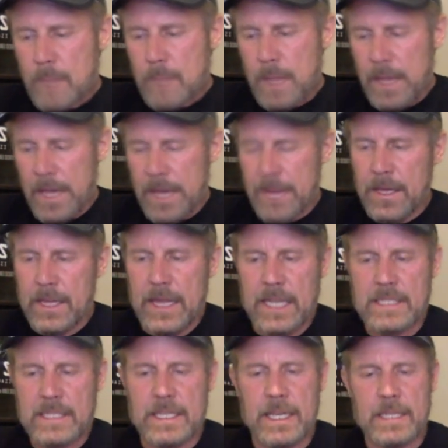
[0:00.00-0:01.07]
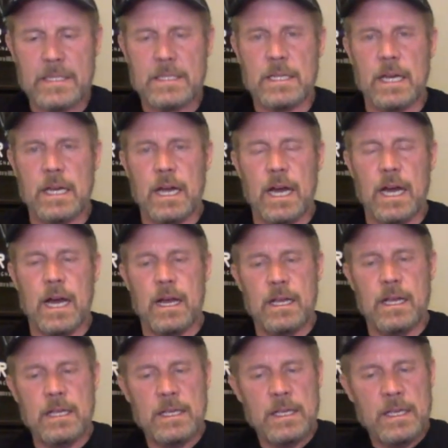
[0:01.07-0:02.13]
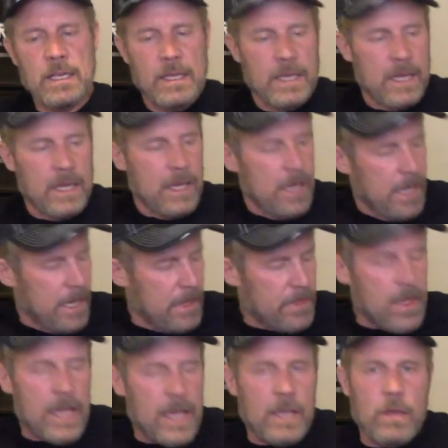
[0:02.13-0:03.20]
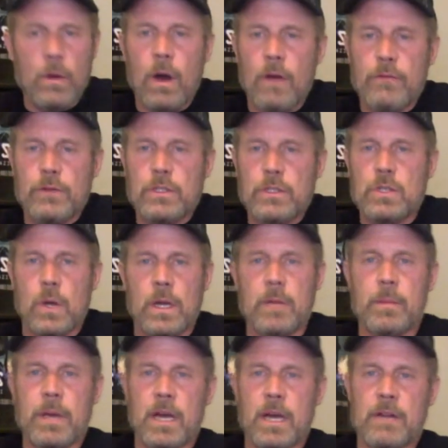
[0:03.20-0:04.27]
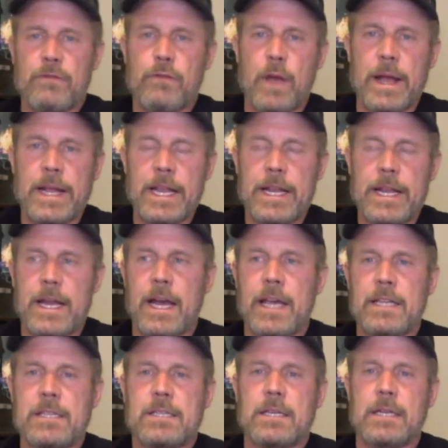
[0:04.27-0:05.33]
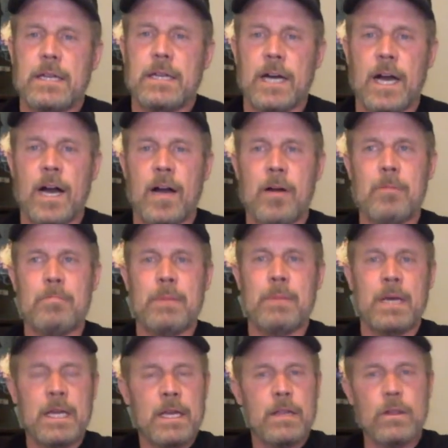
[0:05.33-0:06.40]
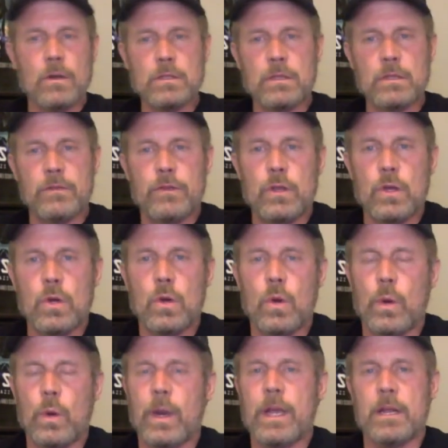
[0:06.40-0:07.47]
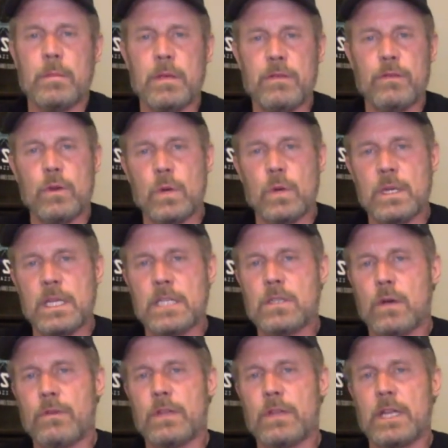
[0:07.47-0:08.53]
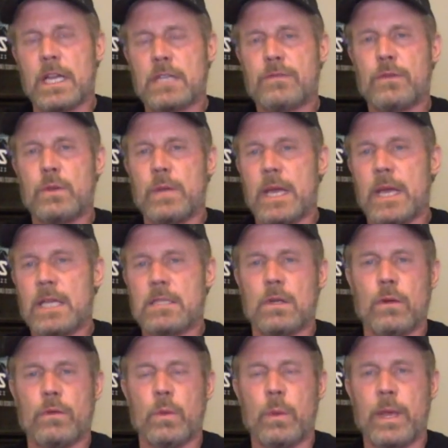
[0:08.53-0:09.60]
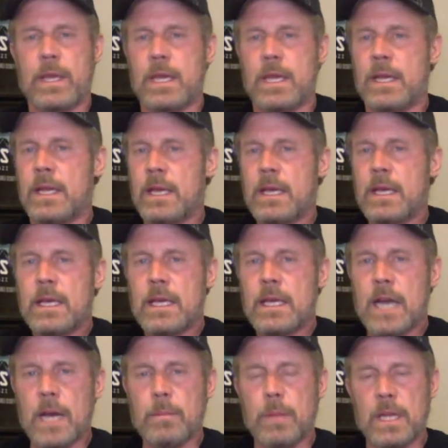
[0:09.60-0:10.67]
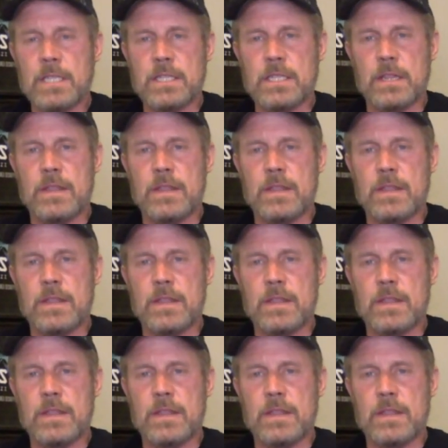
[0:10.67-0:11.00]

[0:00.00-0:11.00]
I think that's it. I thank you all for joining me on a Friday night. Those of you who are going to be viewing this over the next few days and over the weekend, God bless you.